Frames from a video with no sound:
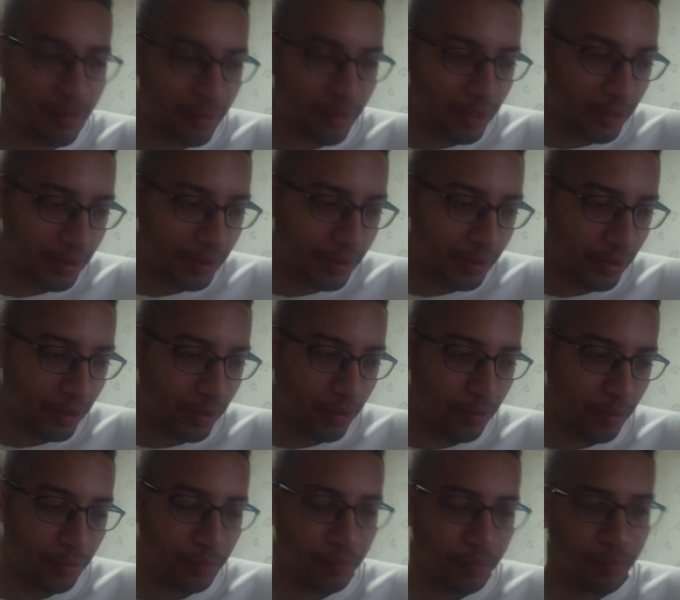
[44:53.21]
right?
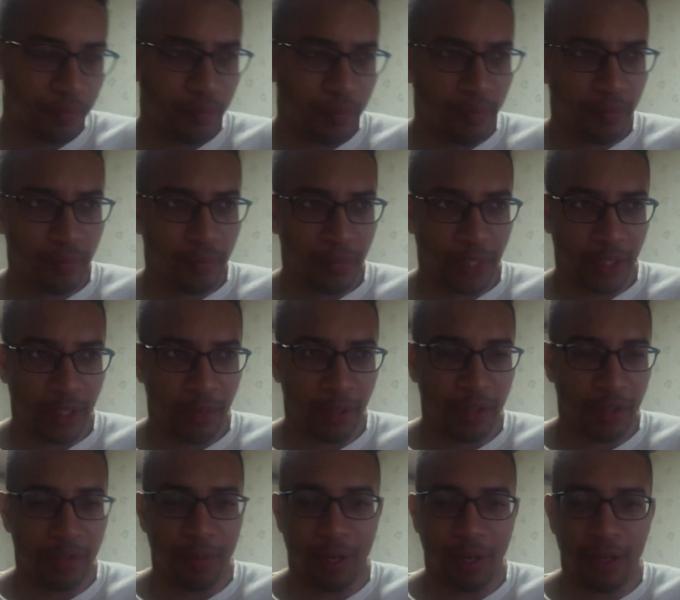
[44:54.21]
So
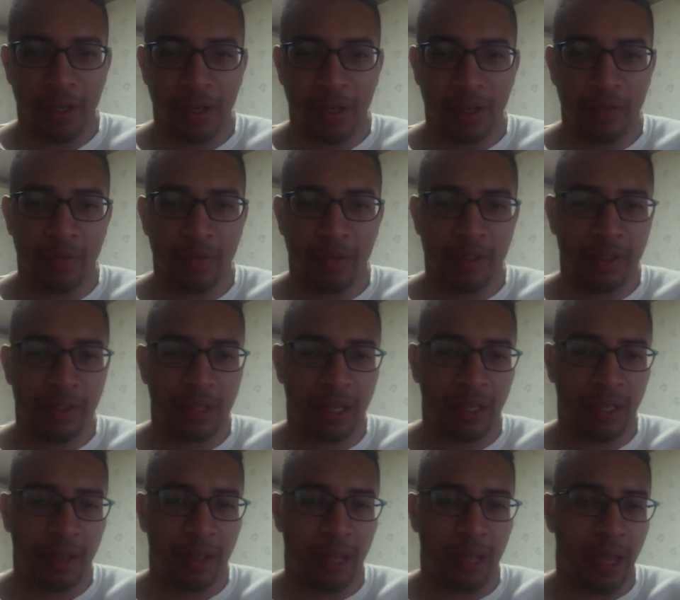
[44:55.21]
most of my cooking was
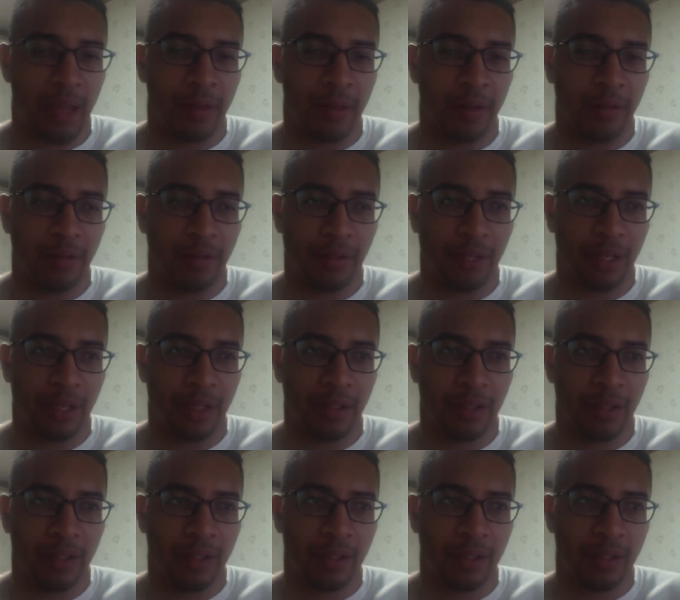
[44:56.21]
like that. It was like
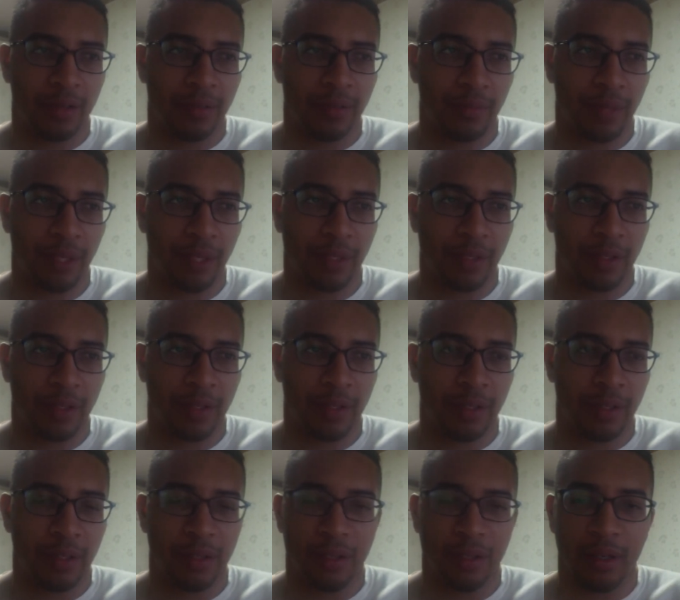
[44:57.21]
just
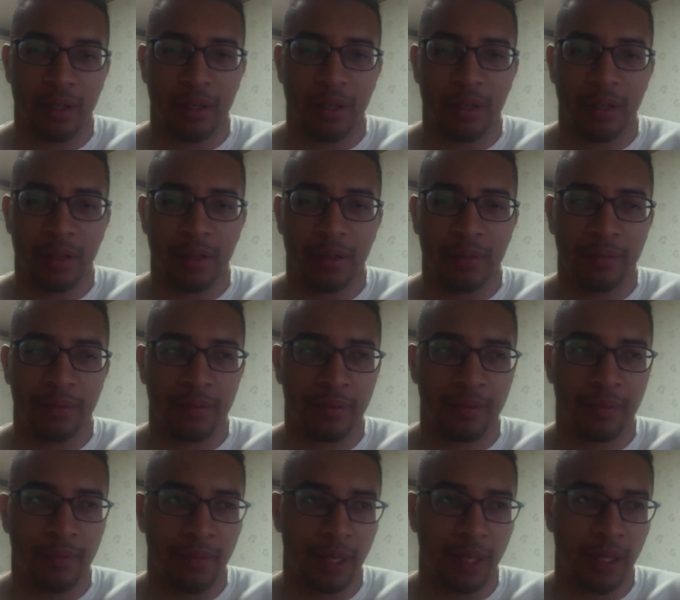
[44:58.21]
basically cooking
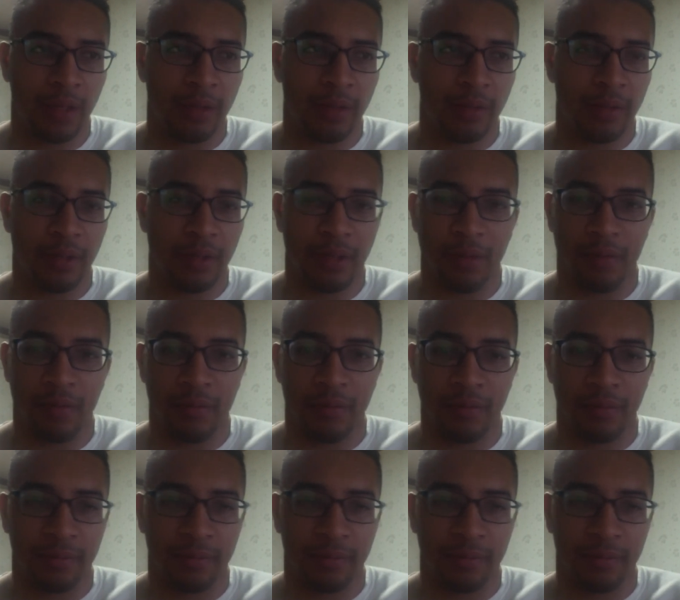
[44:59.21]
meat and